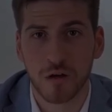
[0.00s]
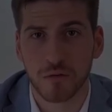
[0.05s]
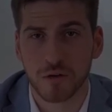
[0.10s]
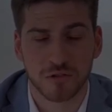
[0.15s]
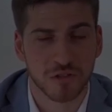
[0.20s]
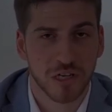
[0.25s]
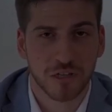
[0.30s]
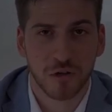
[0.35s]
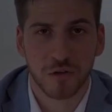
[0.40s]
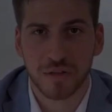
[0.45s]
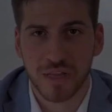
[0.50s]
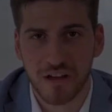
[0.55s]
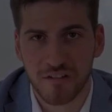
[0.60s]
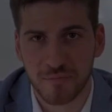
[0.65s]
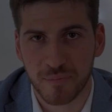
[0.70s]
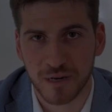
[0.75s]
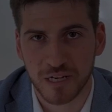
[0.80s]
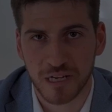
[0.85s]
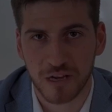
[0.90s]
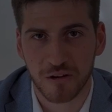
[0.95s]
because I don't
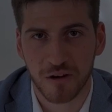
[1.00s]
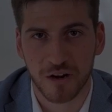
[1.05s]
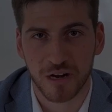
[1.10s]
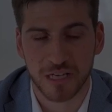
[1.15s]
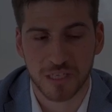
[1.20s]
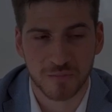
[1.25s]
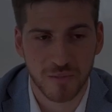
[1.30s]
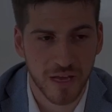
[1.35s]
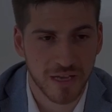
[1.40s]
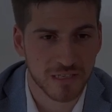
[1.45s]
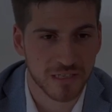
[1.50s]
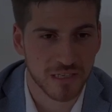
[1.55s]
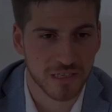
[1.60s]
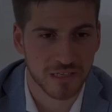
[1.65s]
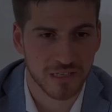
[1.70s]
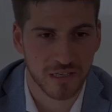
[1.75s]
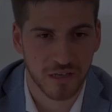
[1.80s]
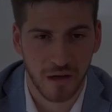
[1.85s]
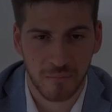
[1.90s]
have particular expenses.